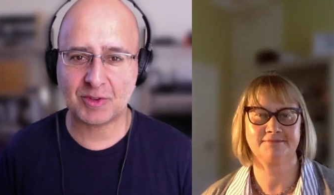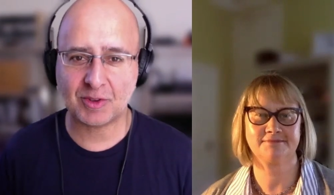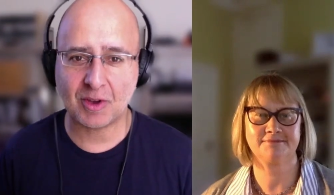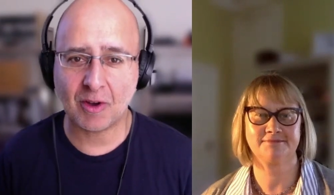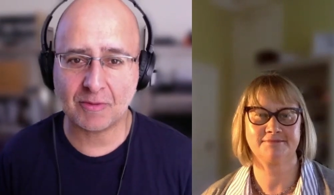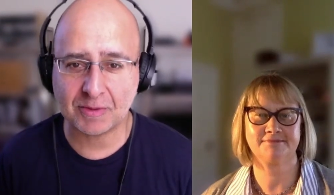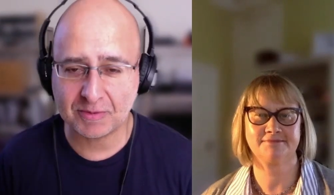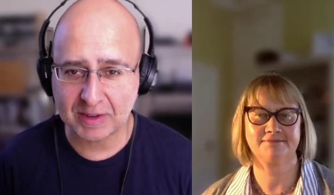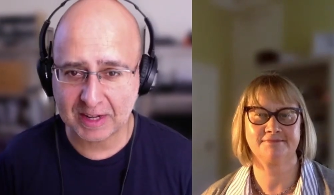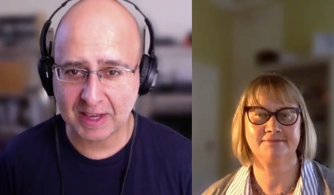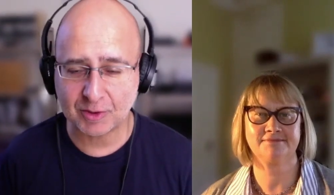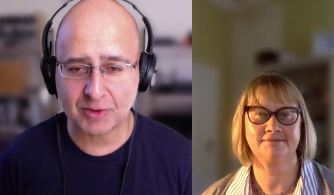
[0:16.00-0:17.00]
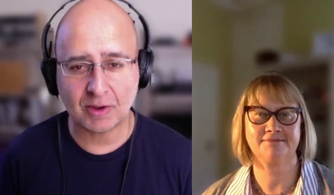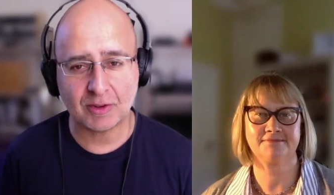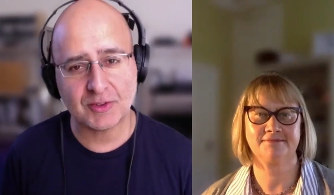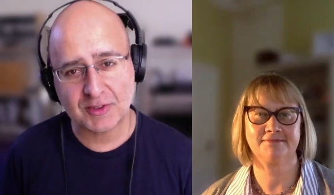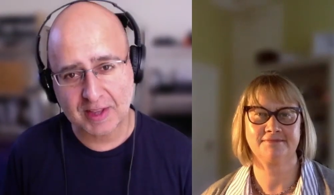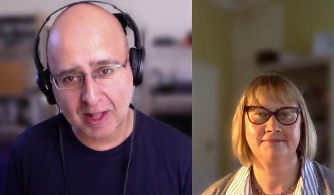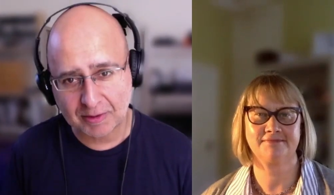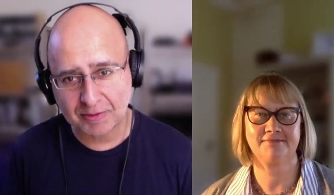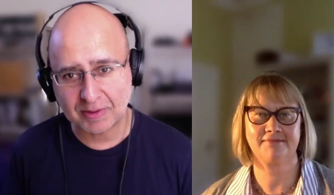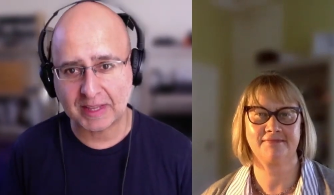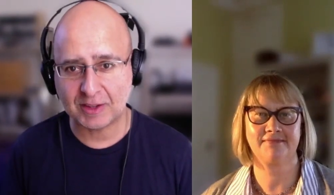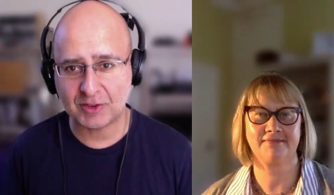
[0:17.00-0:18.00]
Speaker 1: of videos on self
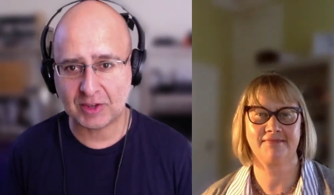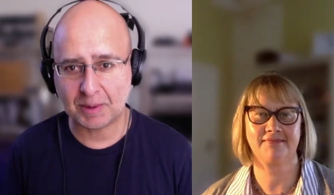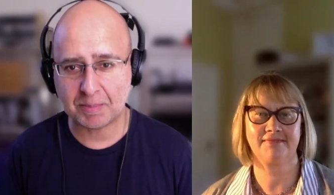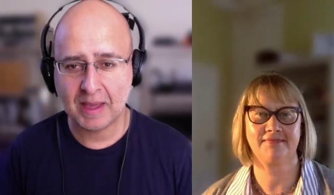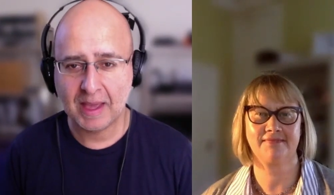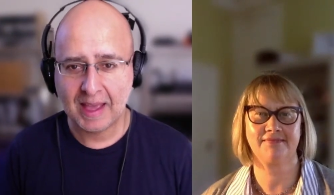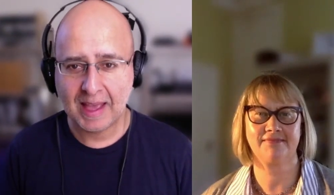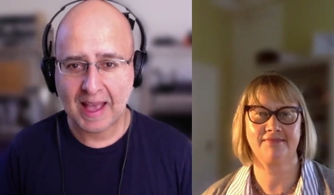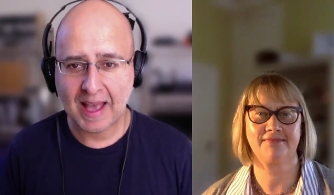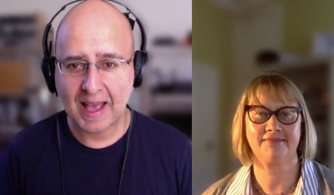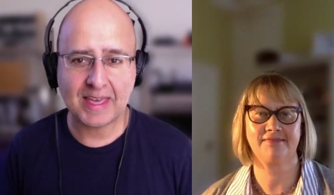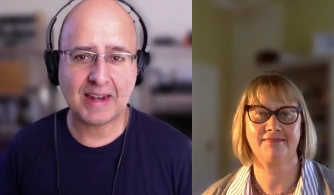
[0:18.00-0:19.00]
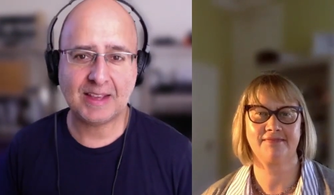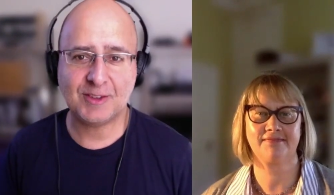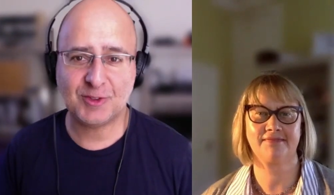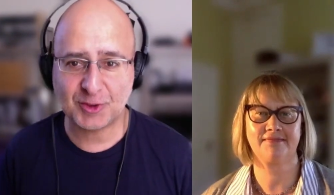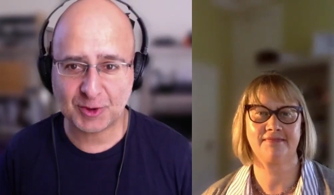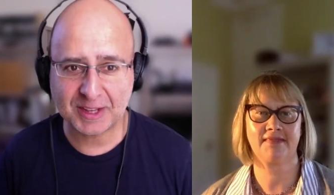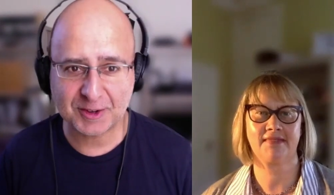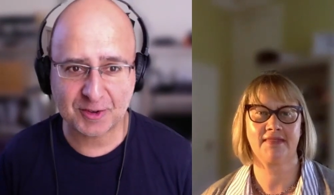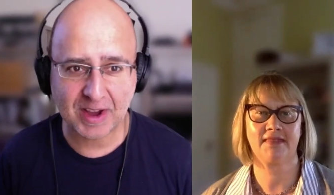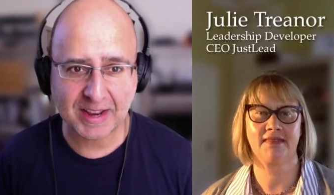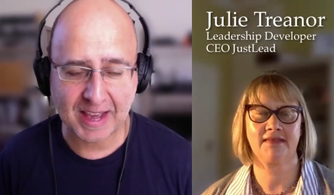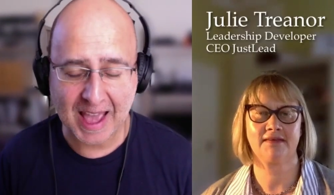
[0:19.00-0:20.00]
leadership, and that is Julie
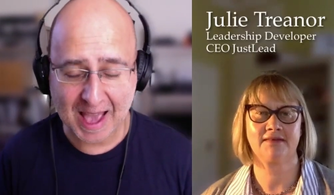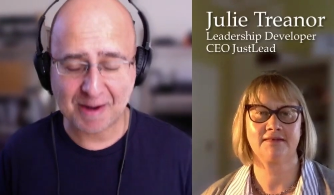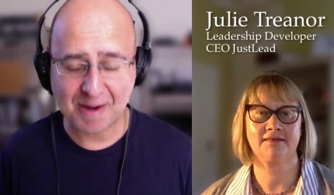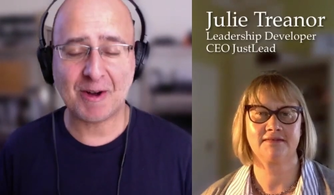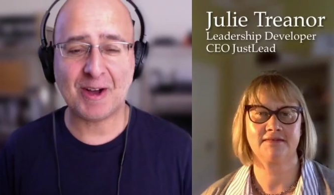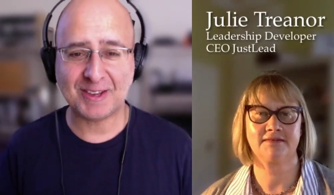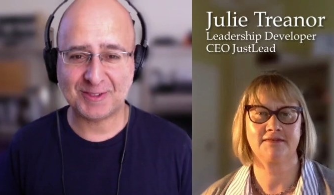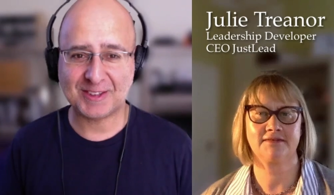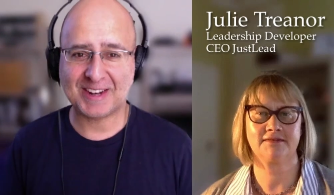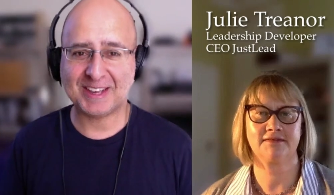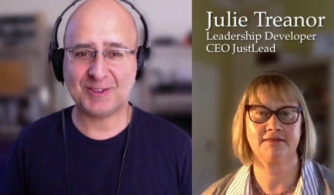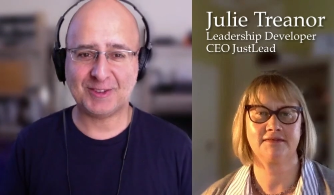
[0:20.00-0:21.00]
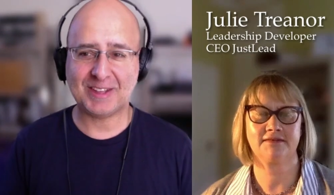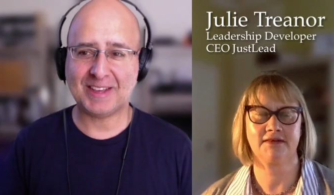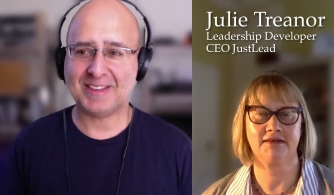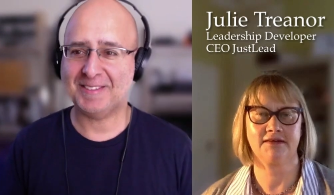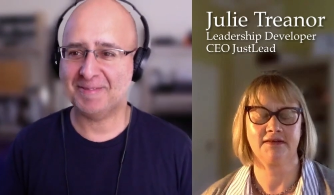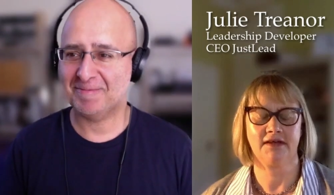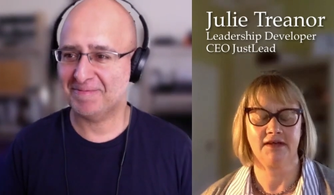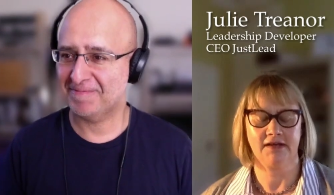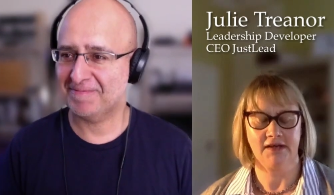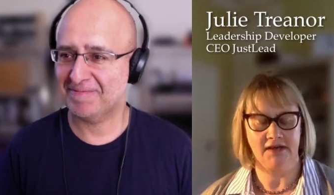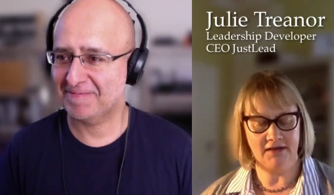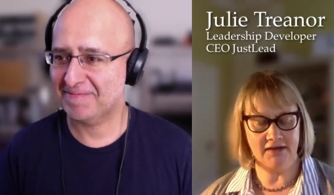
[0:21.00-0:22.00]
Trainer. How are you today, Julie?
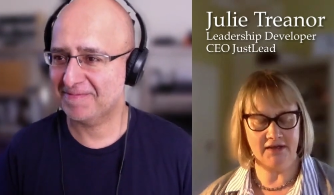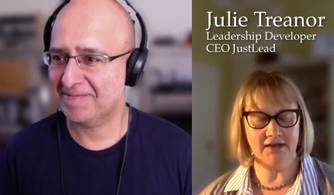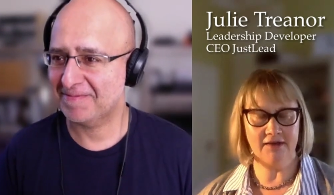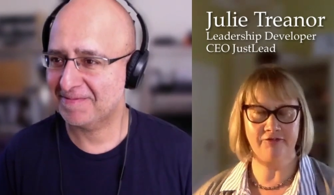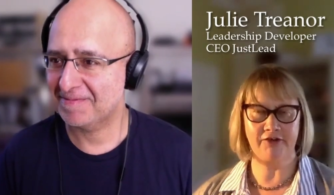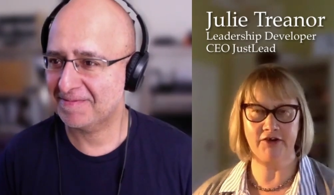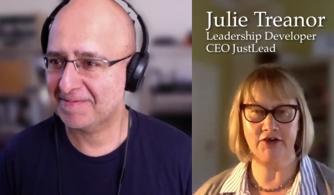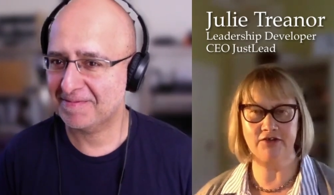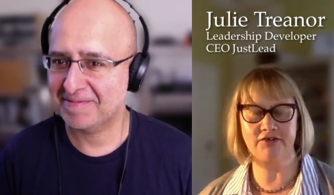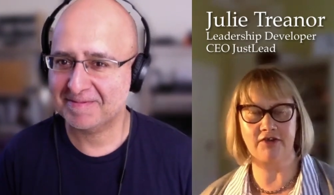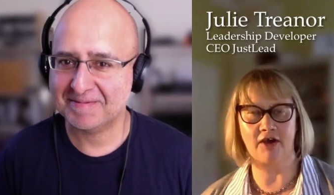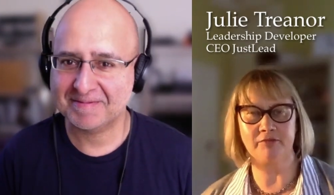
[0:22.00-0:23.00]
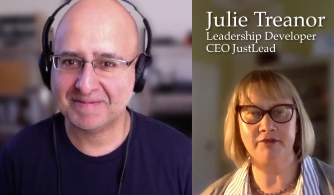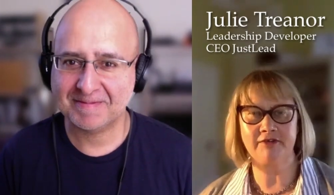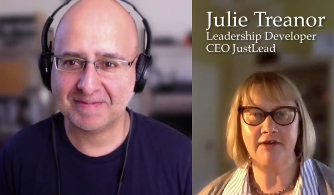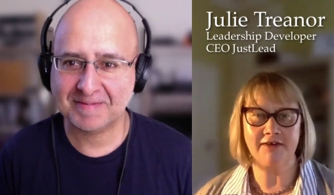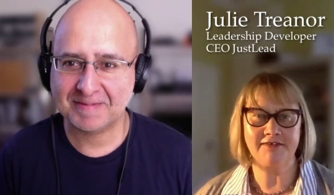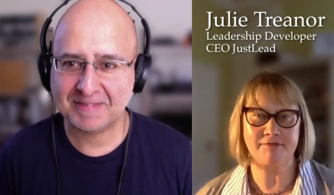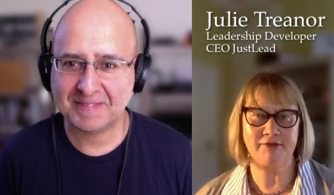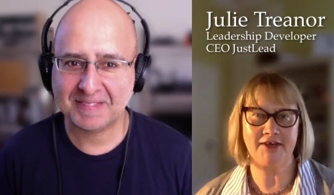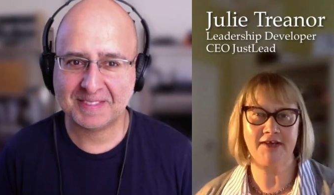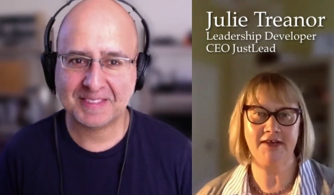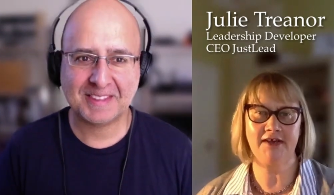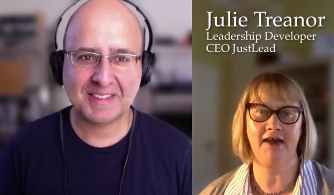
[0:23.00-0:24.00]
Speaker 2: I am very good, Sarb, and delighted to be
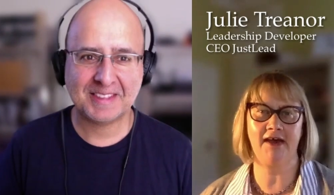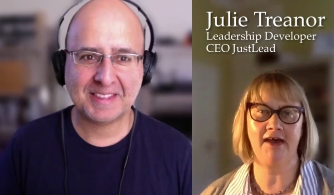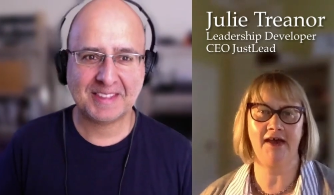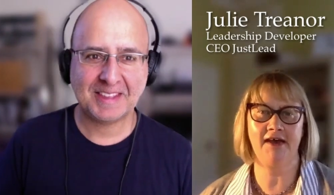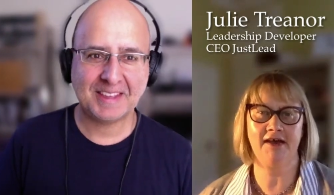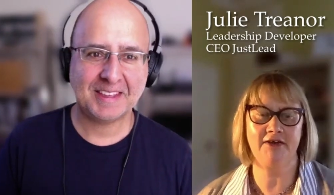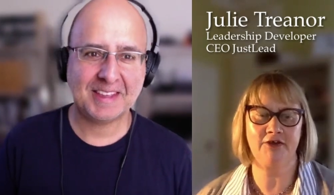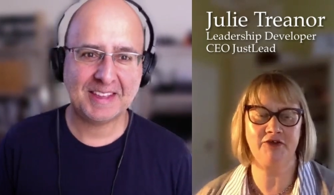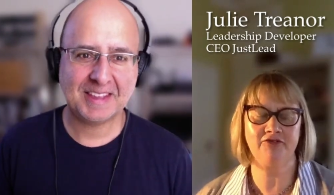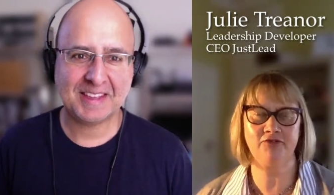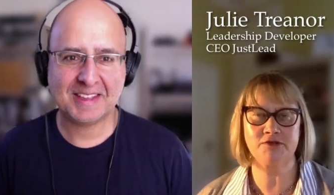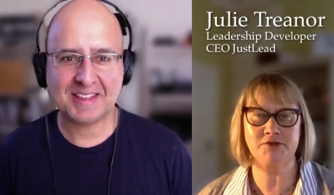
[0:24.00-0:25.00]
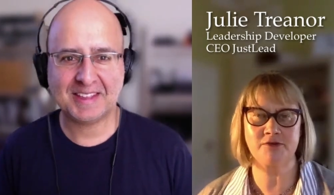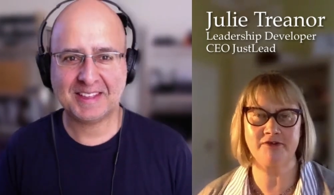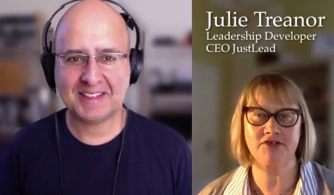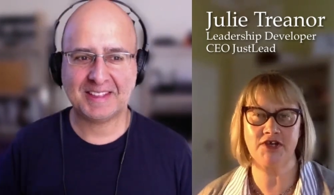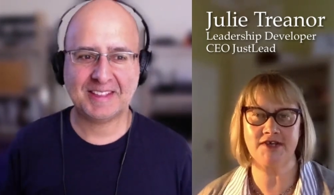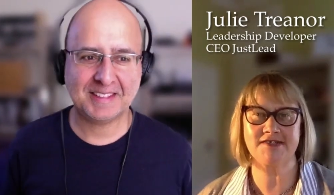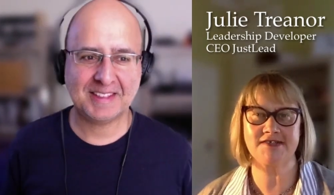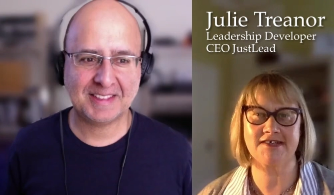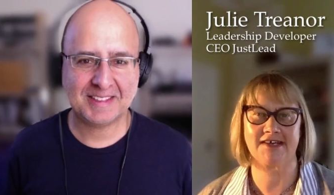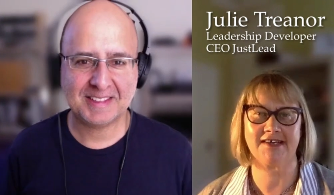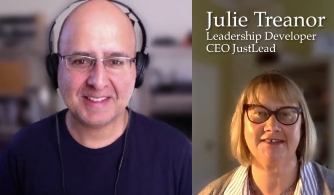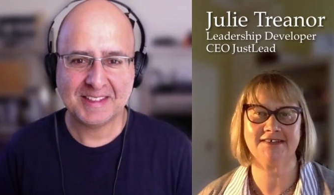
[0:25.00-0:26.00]
here. Uh, looking forward to our chat
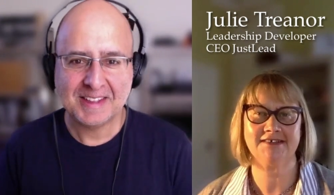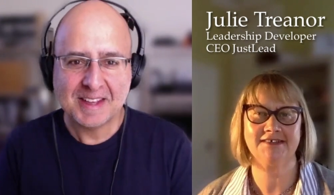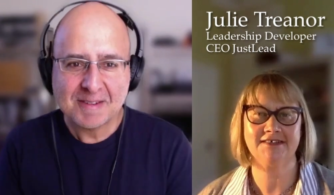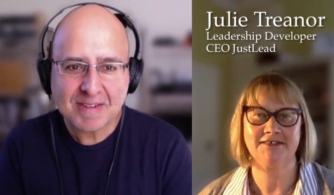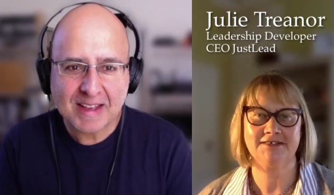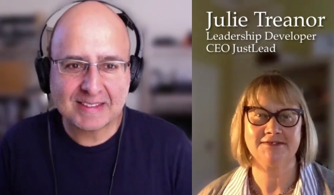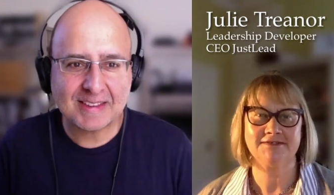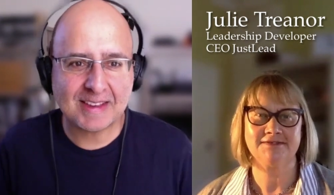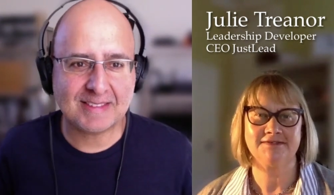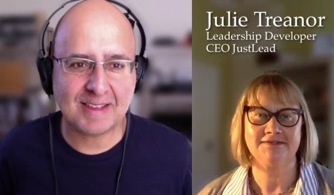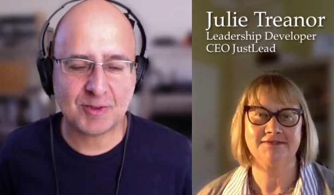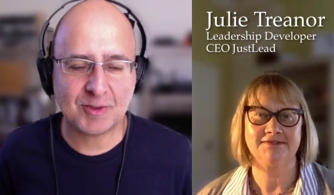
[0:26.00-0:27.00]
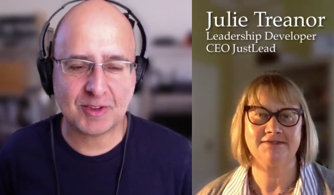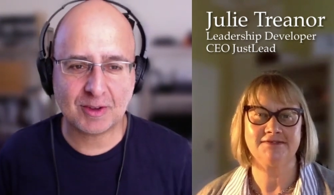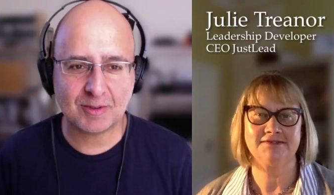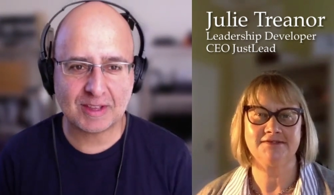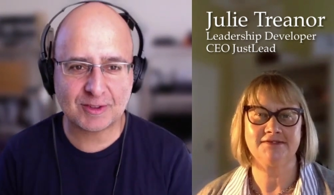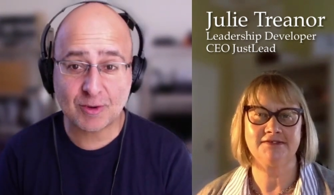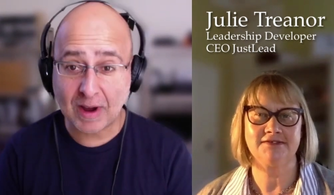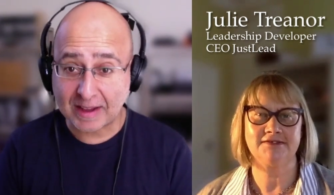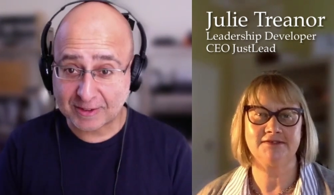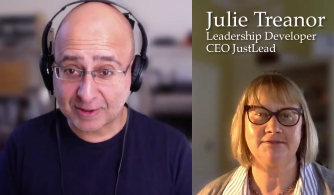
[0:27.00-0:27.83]
today.
Speaker 1: Fantastic. So let's crack